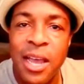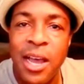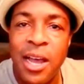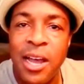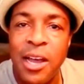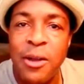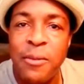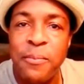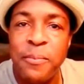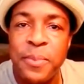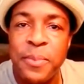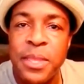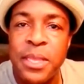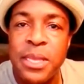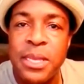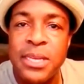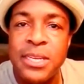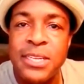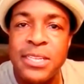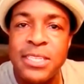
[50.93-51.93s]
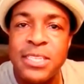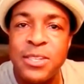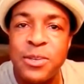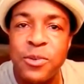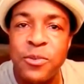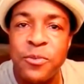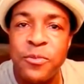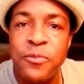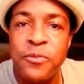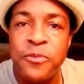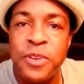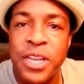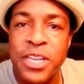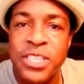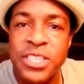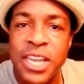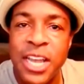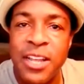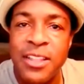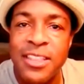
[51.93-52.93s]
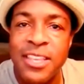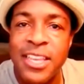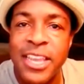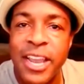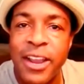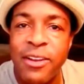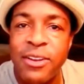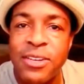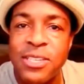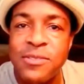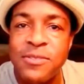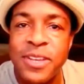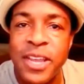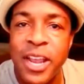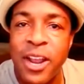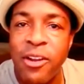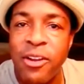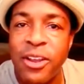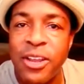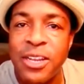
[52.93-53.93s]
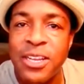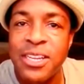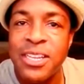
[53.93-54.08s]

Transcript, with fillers: Um, to flesh out the character of Gary.